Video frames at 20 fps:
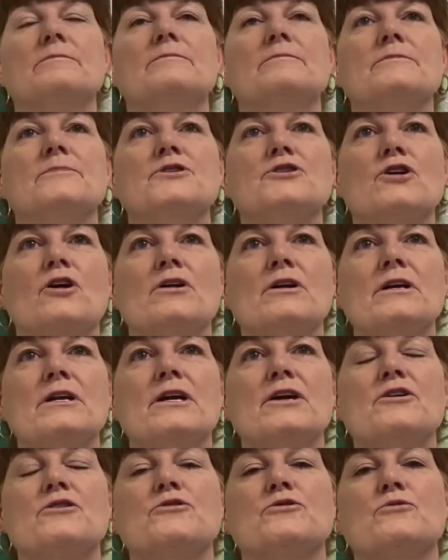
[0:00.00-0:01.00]
started
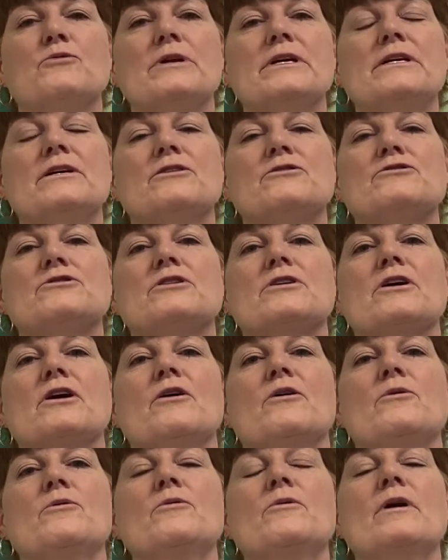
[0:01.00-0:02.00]
here 3 years
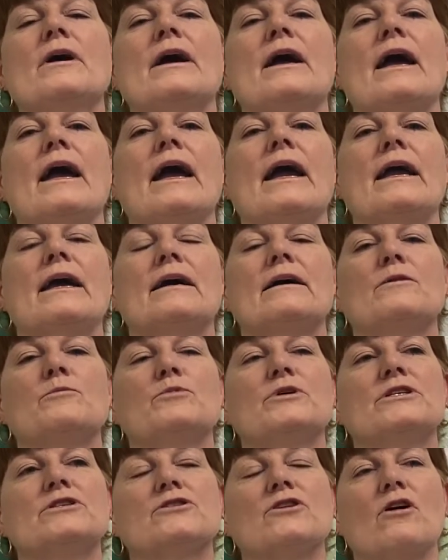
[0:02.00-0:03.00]
ago, and
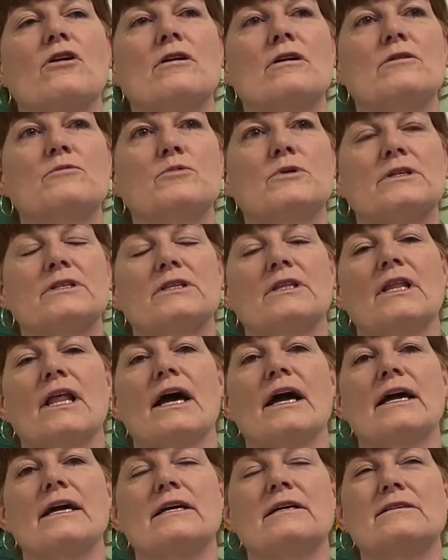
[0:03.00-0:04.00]
we started with
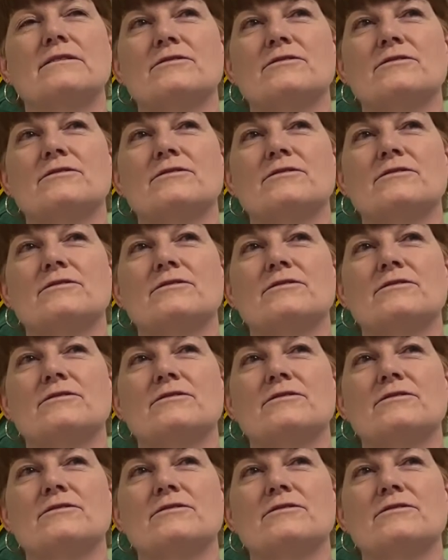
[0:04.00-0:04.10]
like